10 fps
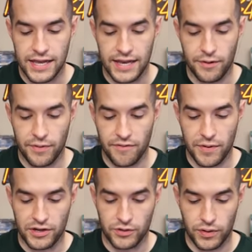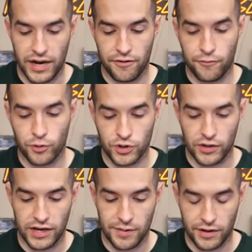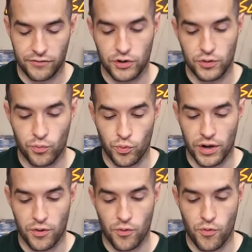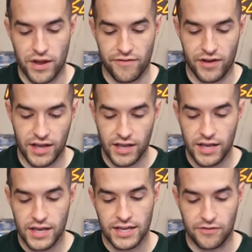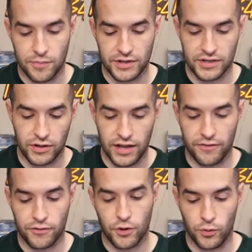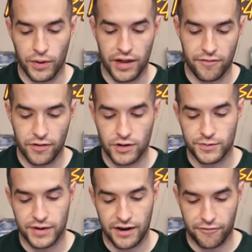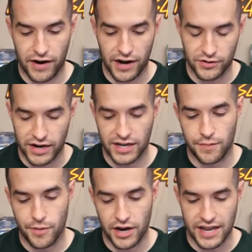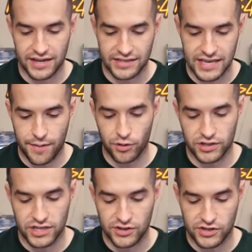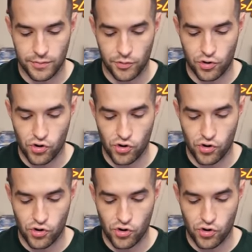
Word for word: get it? We have Major Riot, 4-star Ladybug of Doom, Wing Weaver, Gift the Mystical Elf, Cold Wave, Twin and Fire Dragon. Come on, EX Gamer, let's get you something